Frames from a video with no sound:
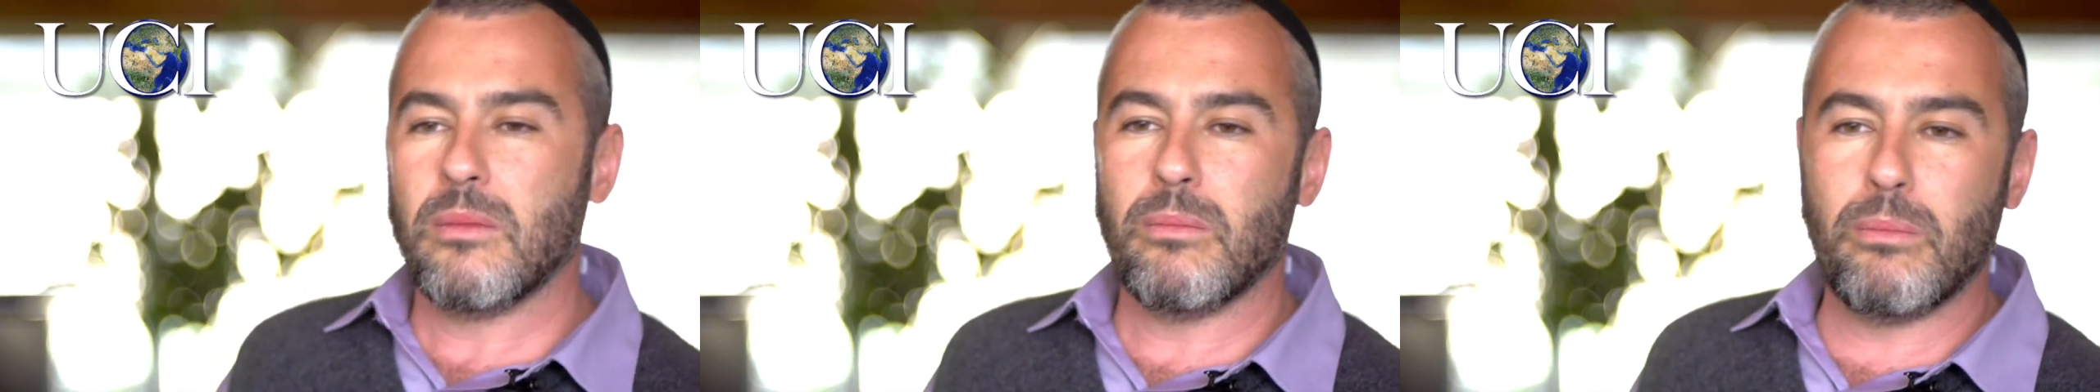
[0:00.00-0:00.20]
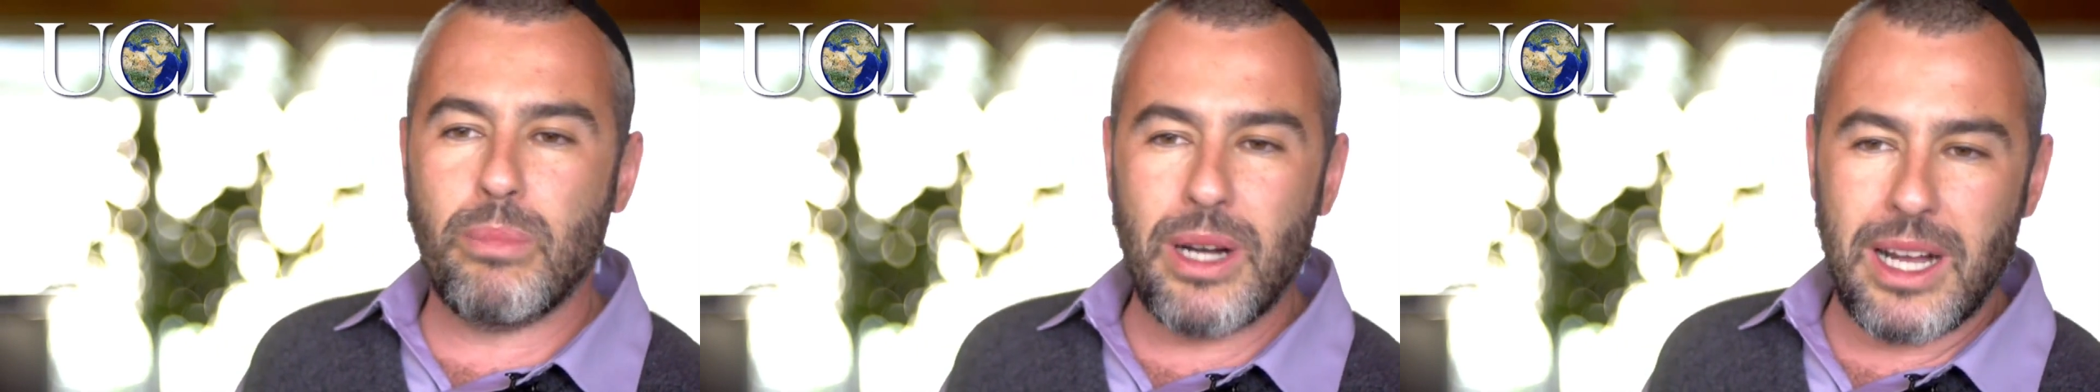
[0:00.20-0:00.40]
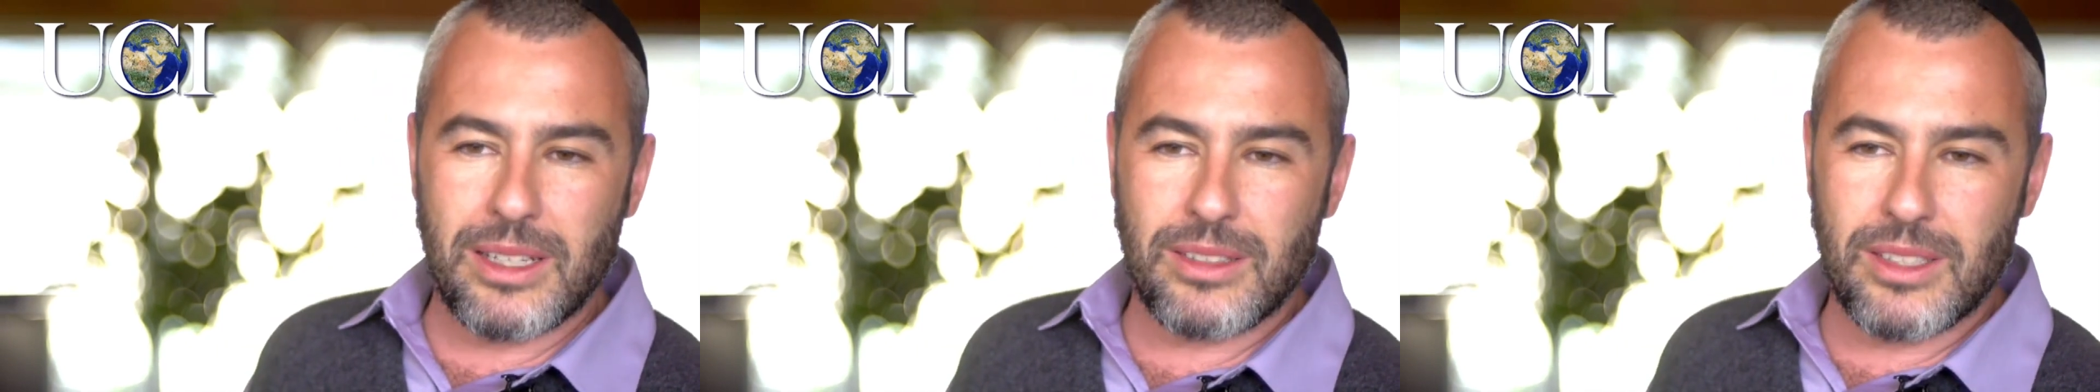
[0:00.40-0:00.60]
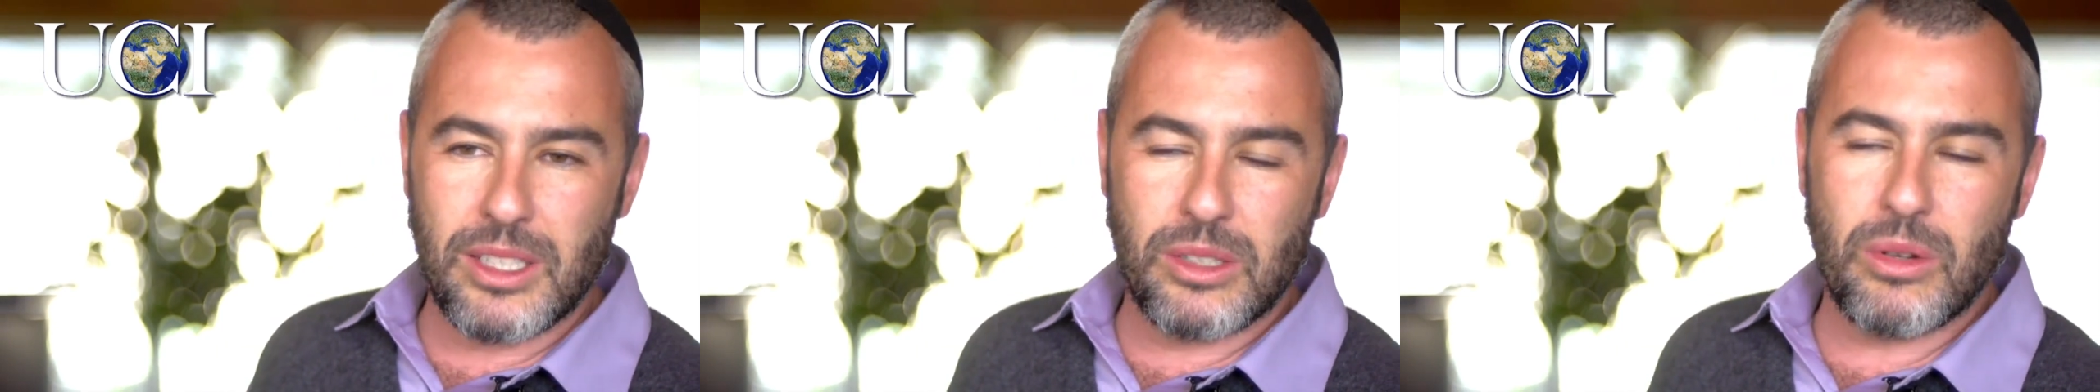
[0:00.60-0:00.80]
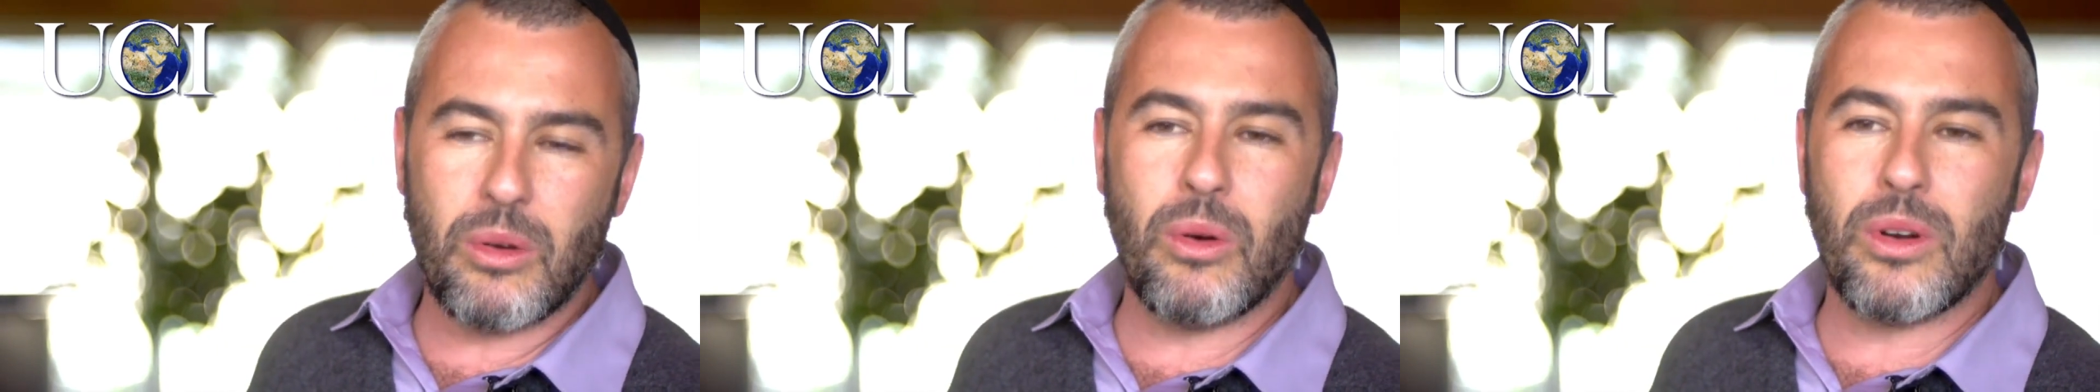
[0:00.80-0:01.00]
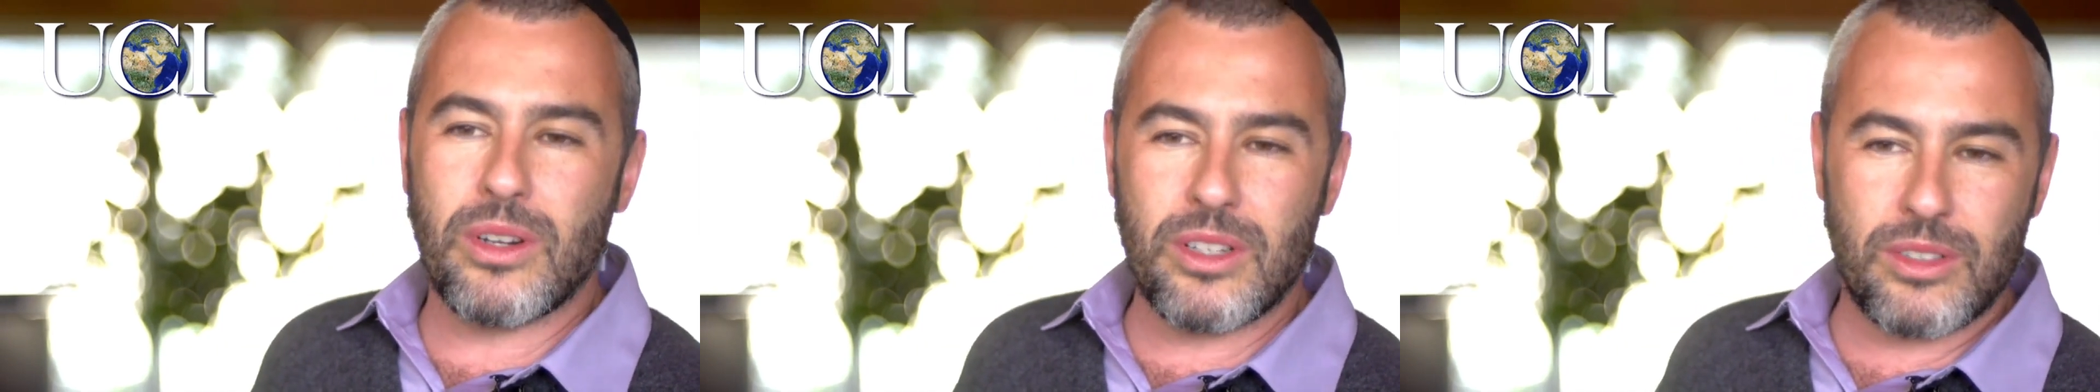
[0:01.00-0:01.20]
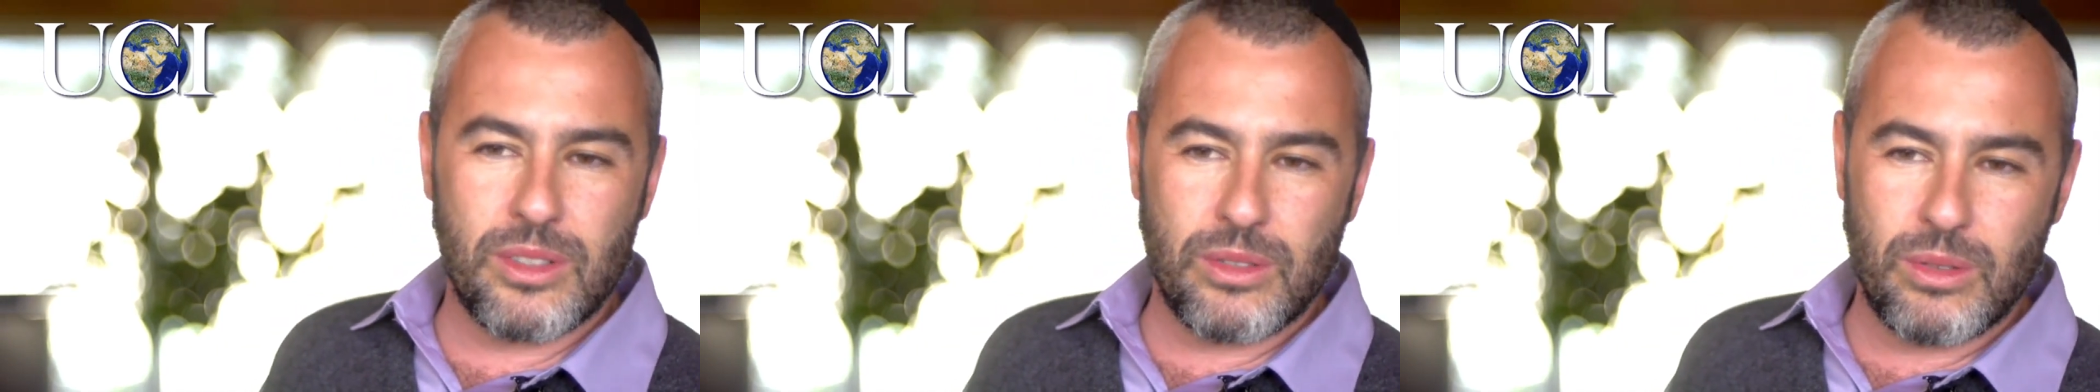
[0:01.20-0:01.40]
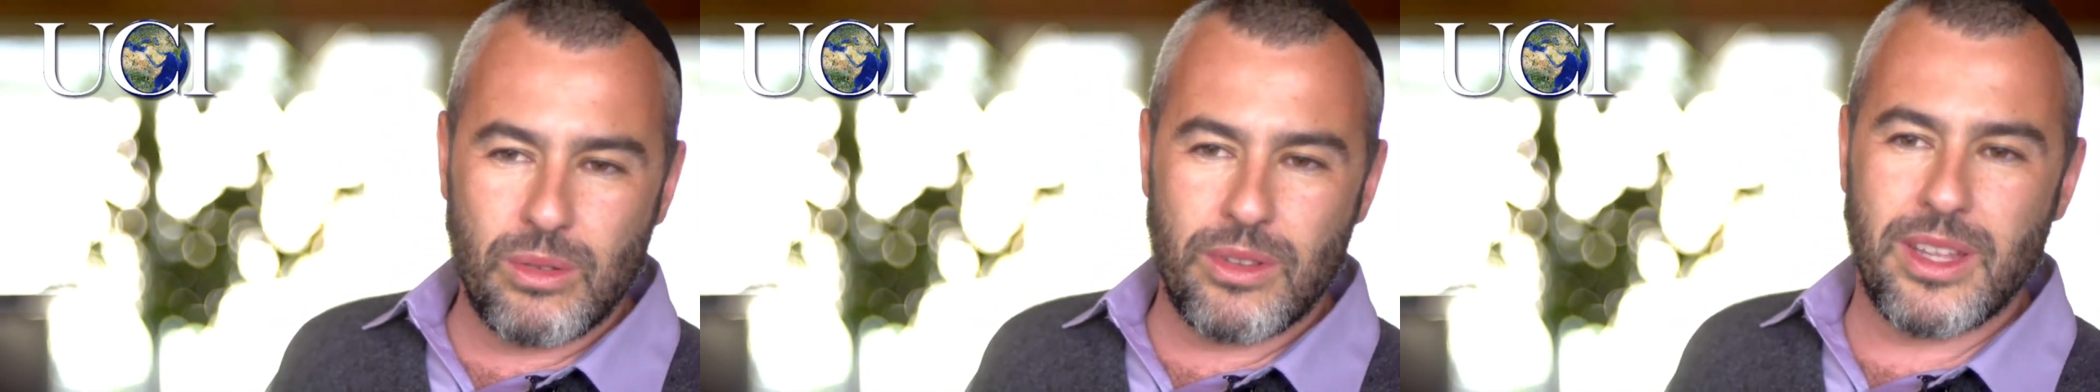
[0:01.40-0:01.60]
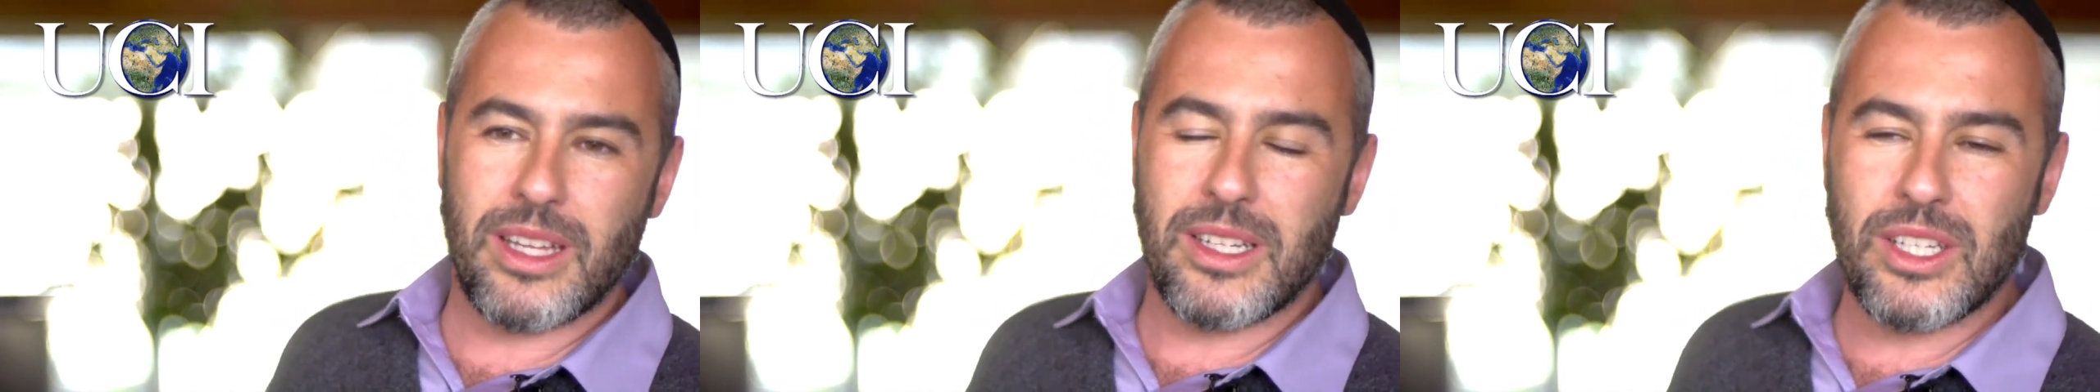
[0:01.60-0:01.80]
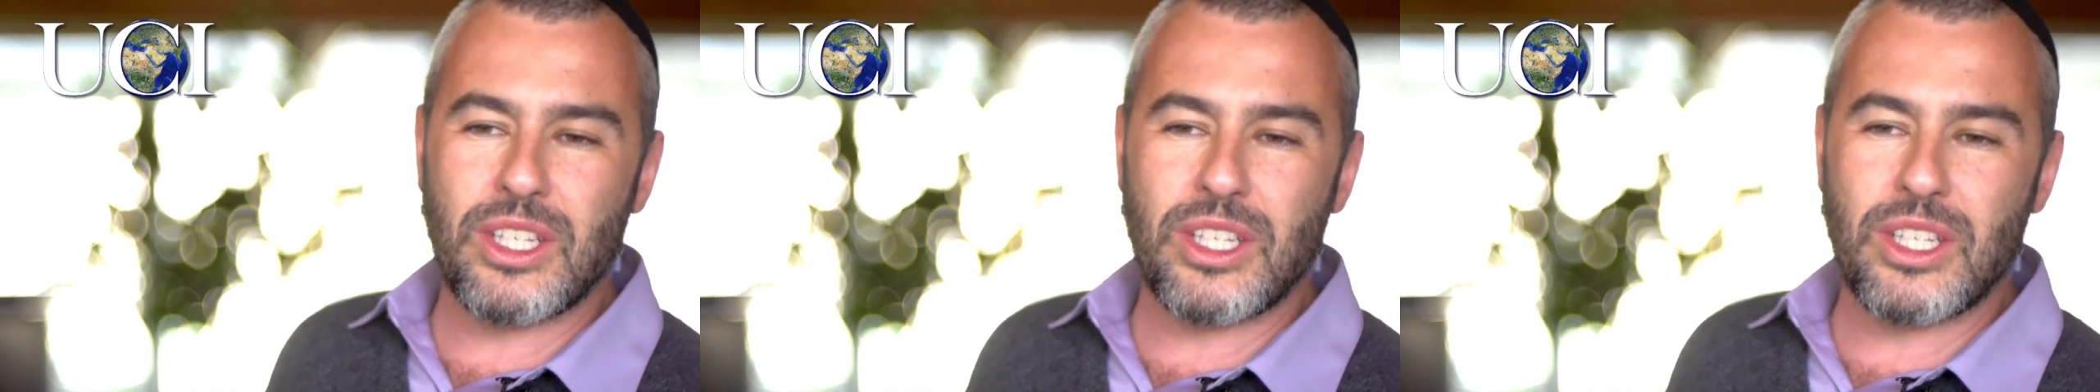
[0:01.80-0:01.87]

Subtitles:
But in order to do that,